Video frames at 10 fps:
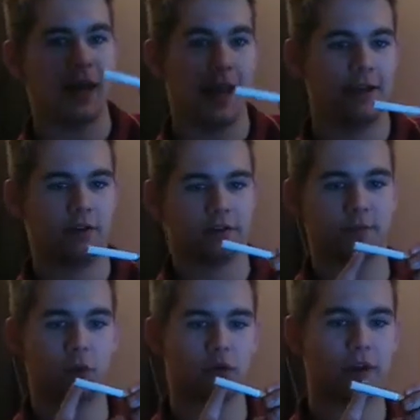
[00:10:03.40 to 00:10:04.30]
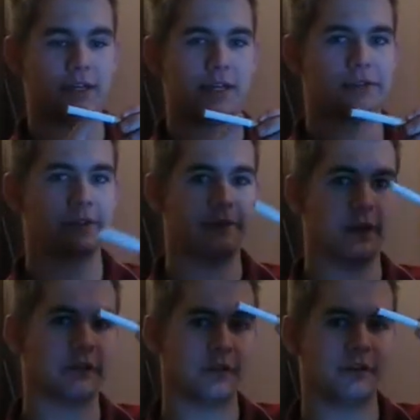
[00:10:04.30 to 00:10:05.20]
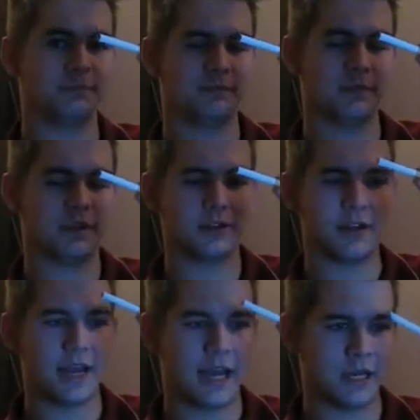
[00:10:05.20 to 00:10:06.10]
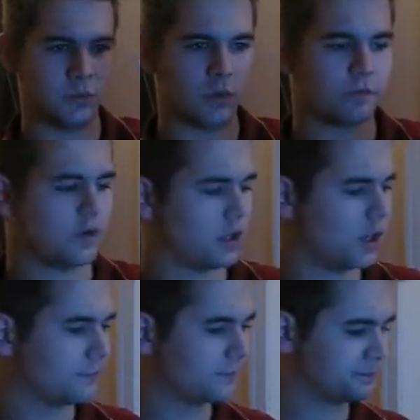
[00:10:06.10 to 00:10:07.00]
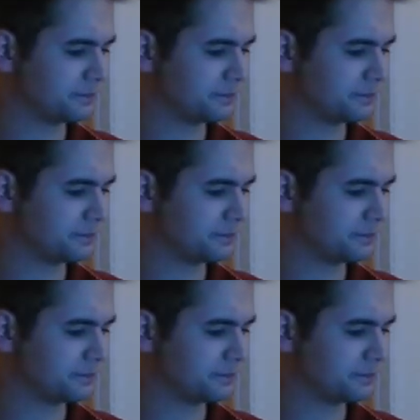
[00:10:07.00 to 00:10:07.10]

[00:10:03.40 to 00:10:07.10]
and it'll smoke right down to the filter, and it won't fall off.